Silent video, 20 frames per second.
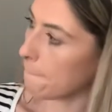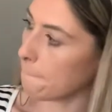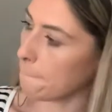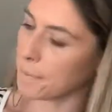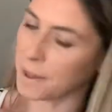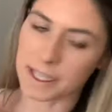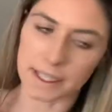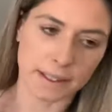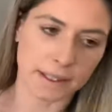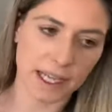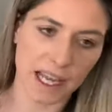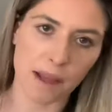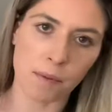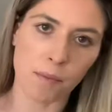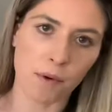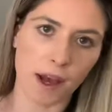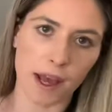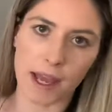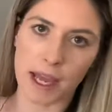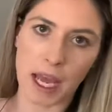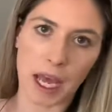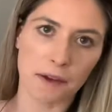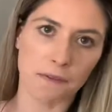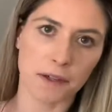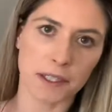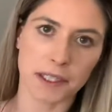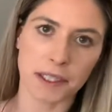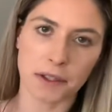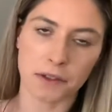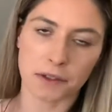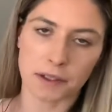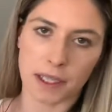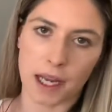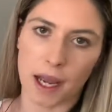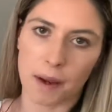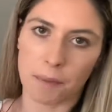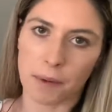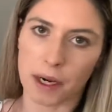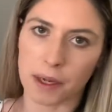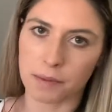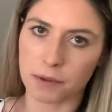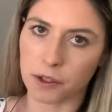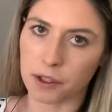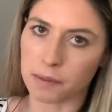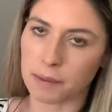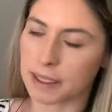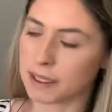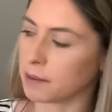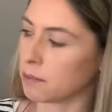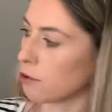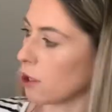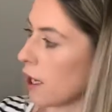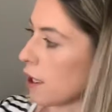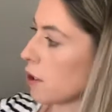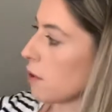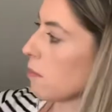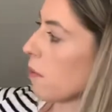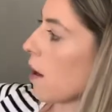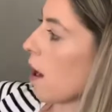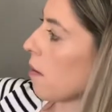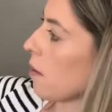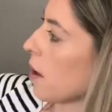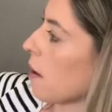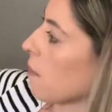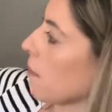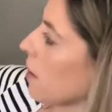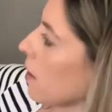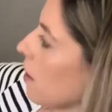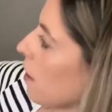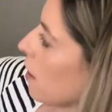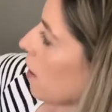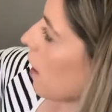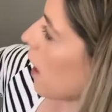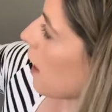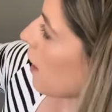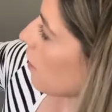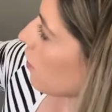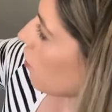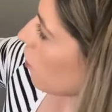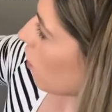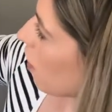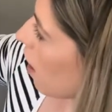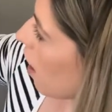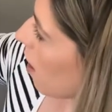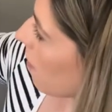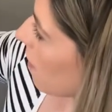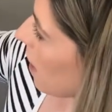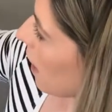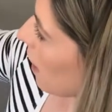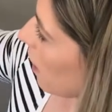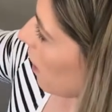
the same way every single time when I'm doing my subtraction problem. I draw my